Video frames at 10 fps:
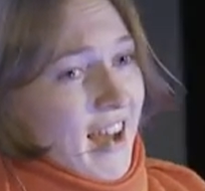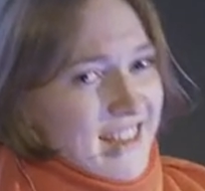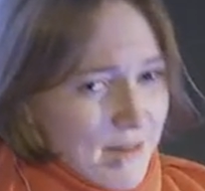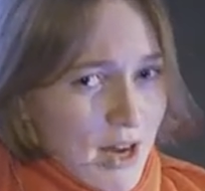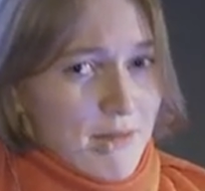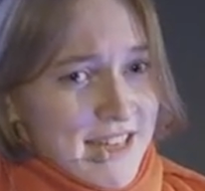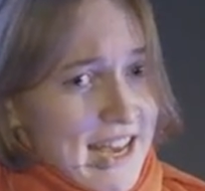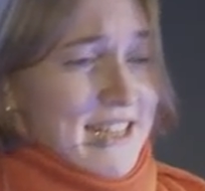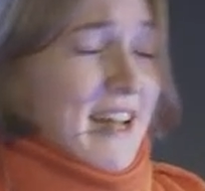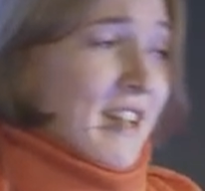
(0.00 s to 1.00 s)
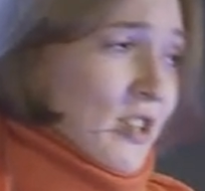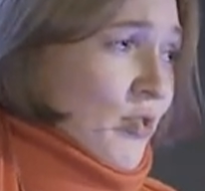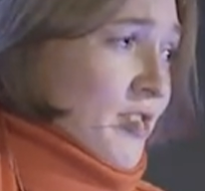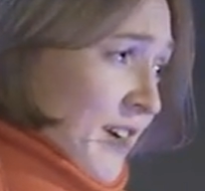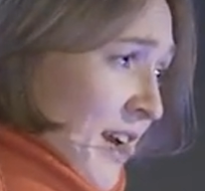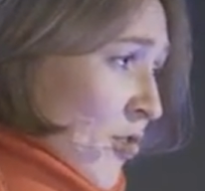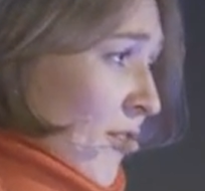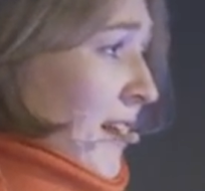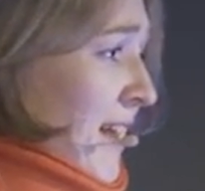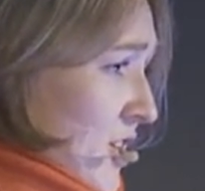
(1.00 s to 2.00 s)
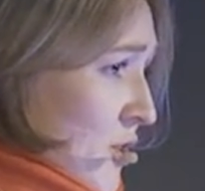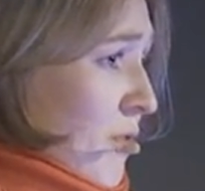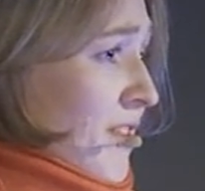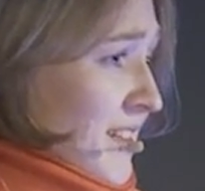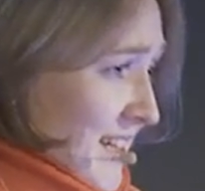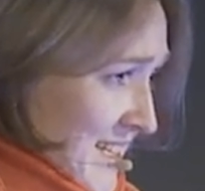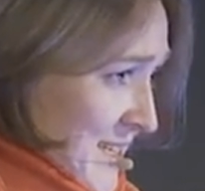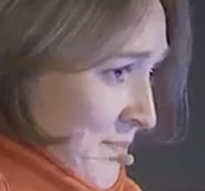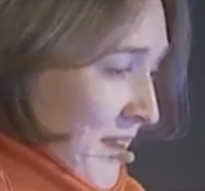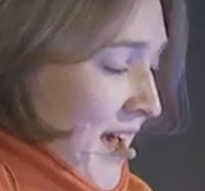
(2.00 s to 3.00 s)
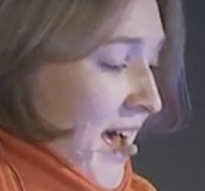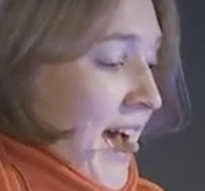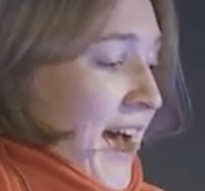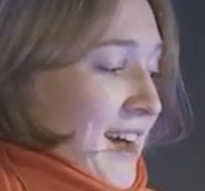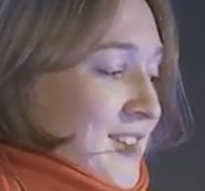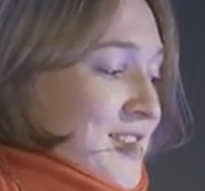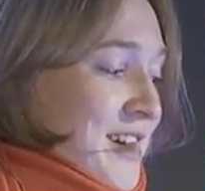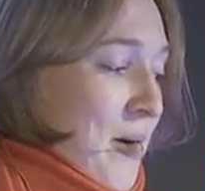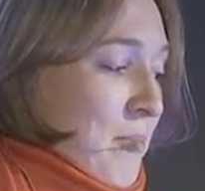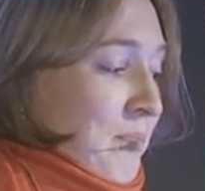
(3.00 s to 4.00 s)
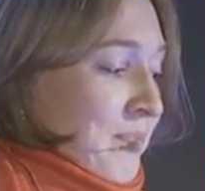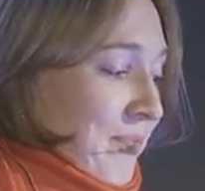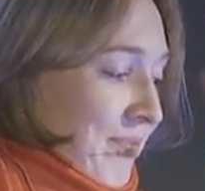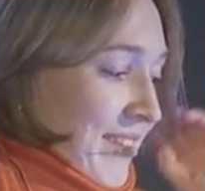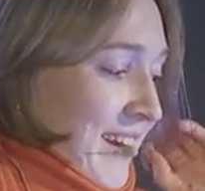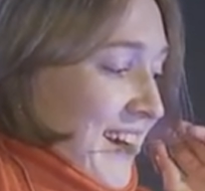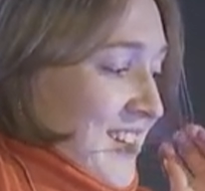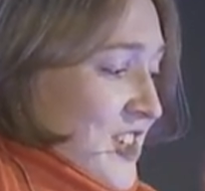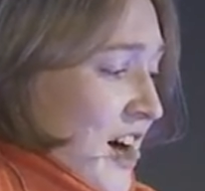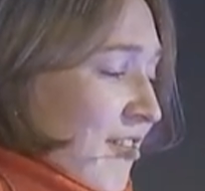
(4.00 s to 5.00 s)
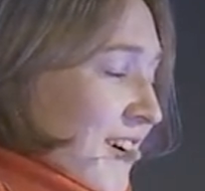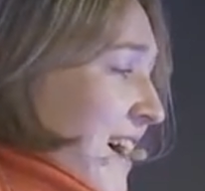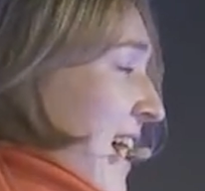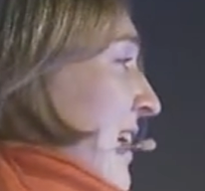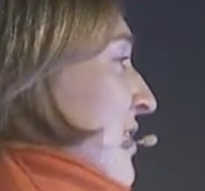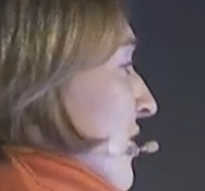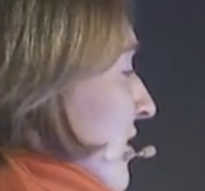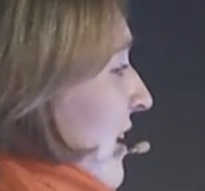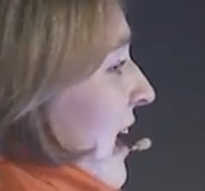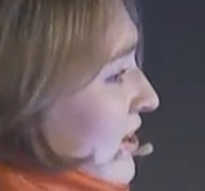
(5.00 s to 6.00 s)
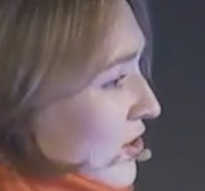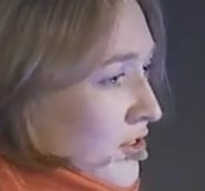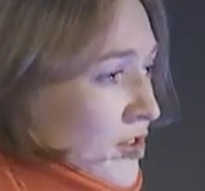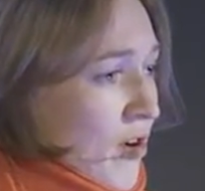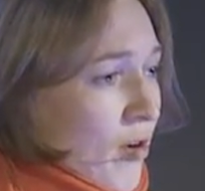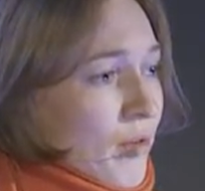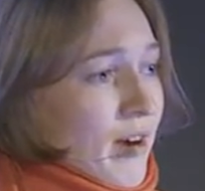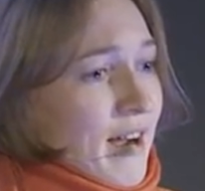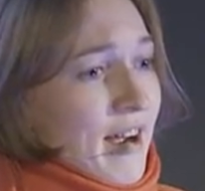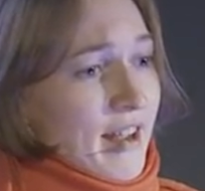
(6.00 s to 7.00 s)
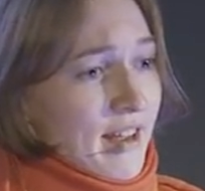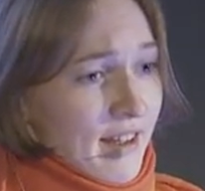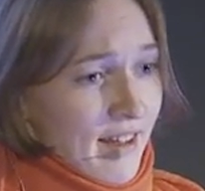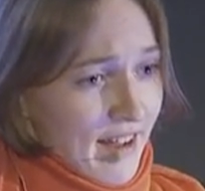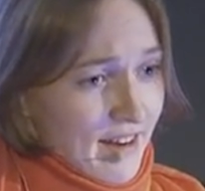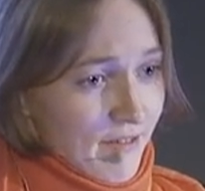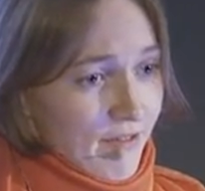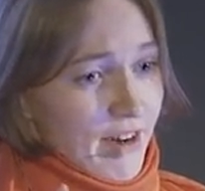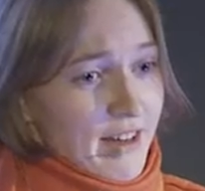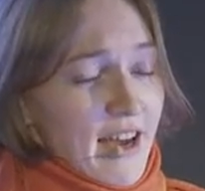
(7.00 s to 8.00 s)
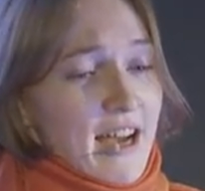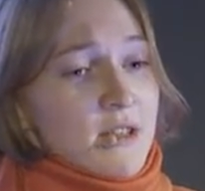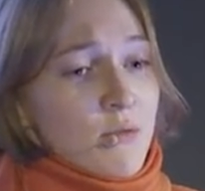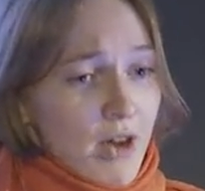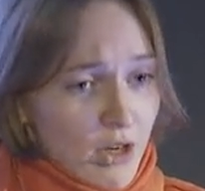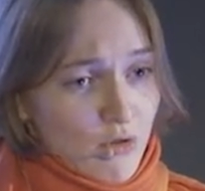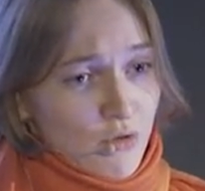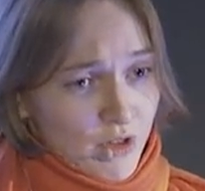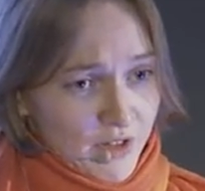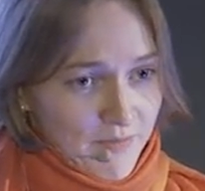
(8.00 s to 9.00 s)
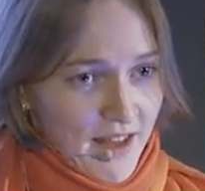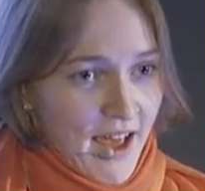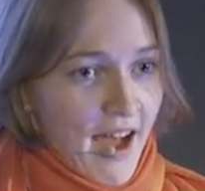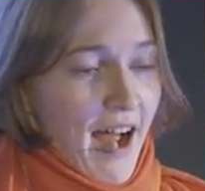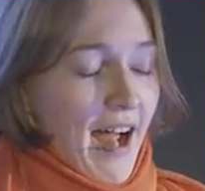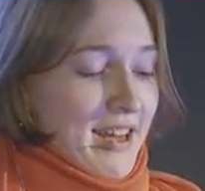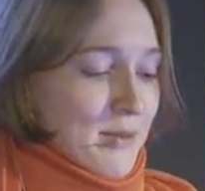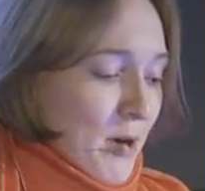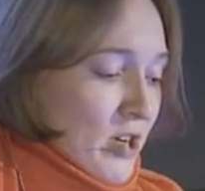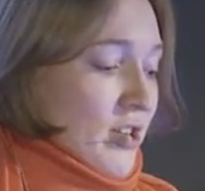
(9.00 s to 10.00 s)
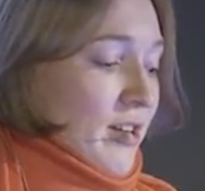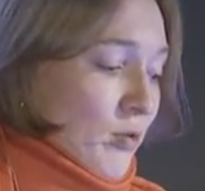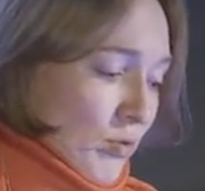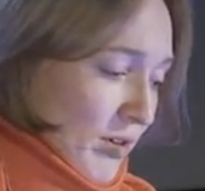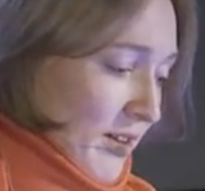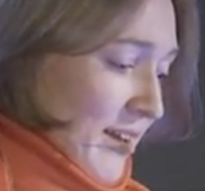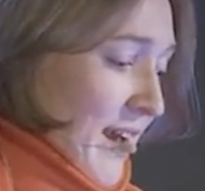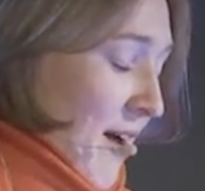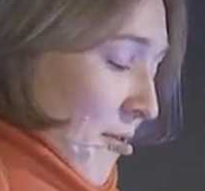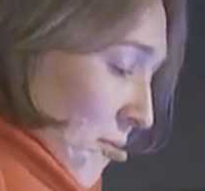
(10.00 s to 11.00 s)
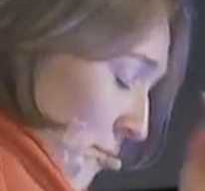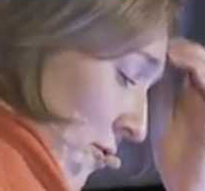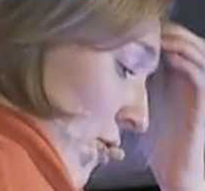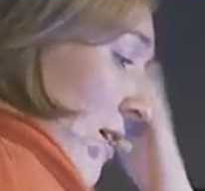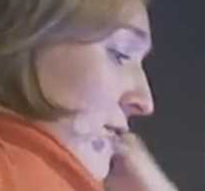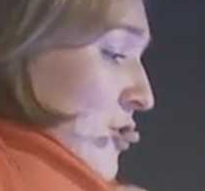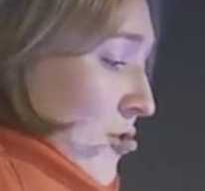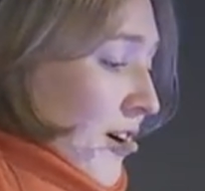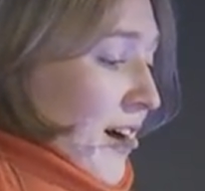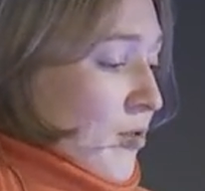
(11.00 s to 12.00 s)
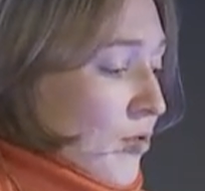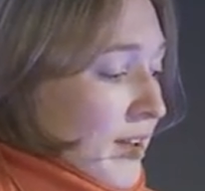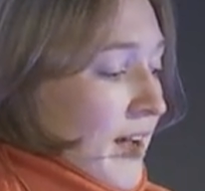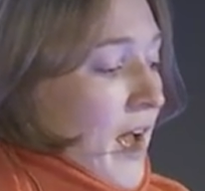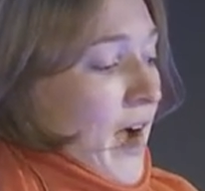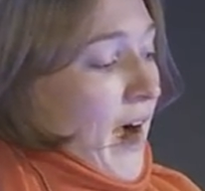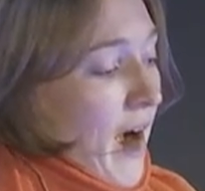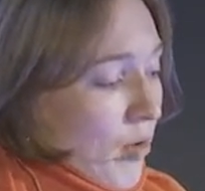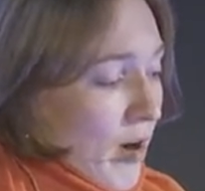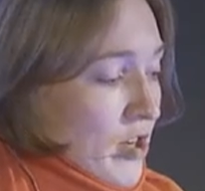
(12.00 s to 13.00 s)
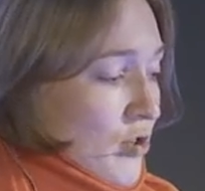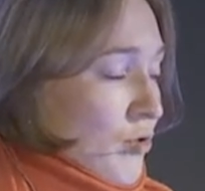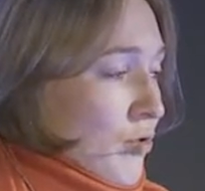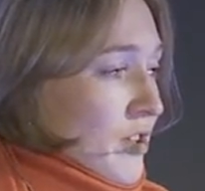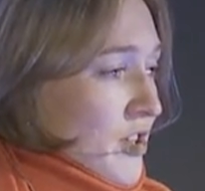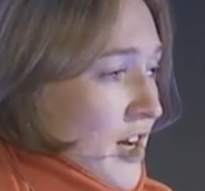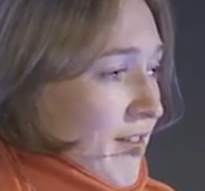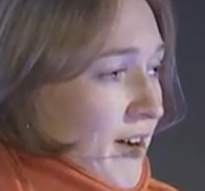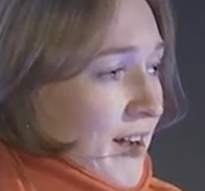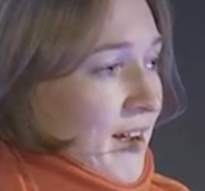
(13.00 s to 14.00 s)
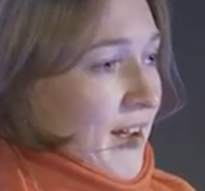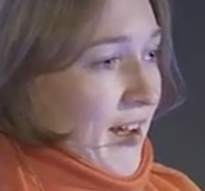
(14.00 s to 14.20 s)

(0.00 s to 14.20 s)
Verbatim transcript: Sometimes, yes, I need to iterate over collection with index. And uh, mm, in Java, I don't, I don't know uh, a very nice way to do it. I especially Google, uh, before every talk, I Google how I should do it in Java